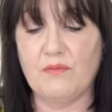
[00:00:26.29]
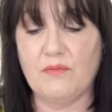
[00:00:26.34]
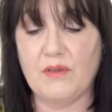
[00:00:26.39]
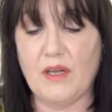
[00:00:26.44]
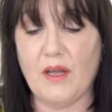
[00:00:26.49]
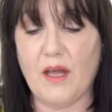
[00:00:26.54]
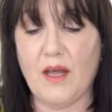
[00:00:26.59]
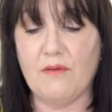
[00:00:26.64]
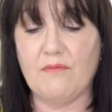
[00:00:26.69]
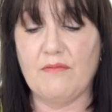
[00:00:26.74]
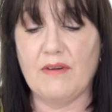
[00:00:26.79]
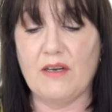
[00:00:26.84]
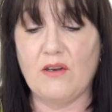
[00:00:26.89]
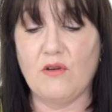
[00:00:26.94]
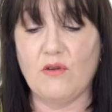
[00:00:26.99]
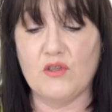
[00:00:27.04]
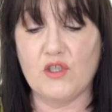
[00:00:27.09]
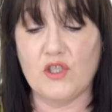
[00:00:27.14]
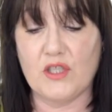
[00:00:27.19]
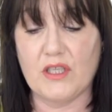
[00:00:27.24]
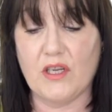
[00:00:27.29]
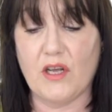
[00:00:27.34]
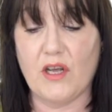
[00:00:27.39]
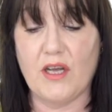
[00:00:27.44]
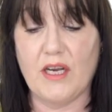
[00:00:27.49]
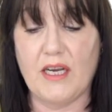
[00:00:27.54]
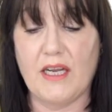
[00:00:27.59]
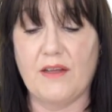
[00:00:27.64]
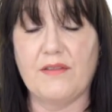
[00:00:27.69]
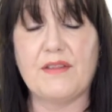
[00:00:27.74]
relaunched
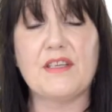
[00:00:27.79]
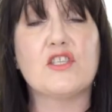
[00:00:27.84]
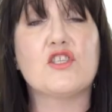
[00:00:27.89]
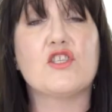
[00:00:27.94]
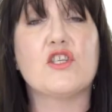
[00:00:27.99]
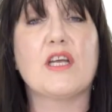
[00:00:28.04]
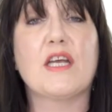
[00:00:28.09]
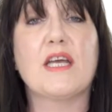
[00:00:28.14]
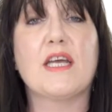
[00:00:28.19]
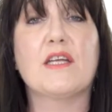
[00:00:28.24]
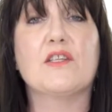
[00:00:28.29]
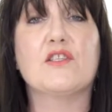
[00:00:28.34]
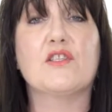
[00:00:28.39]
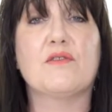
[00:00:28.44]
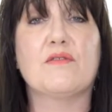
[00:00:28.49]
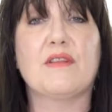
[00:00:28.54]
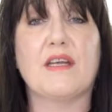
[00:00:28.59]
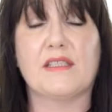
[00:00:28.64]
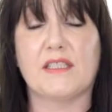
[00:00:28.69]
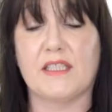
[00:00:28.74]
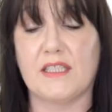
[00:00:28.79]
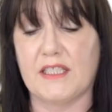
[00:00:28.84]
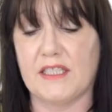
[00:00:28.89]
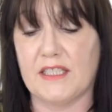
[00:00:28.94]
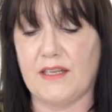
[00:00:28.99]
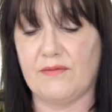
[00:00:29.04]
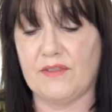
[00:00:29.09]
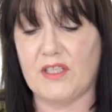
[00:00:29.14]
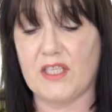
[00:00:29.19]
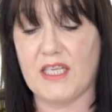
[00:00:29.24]
earlier this year,
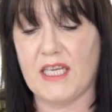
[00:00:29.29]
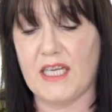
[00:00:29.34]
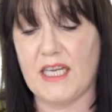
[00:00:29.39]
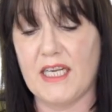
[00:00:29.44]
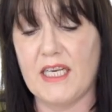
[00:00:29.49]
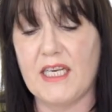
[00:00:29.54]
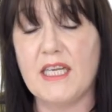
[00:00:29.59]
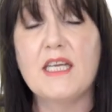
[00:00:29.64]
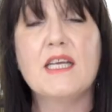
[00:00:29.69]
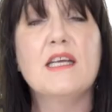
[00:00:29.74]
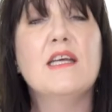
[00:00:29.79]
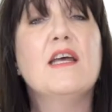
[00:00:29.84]
2017.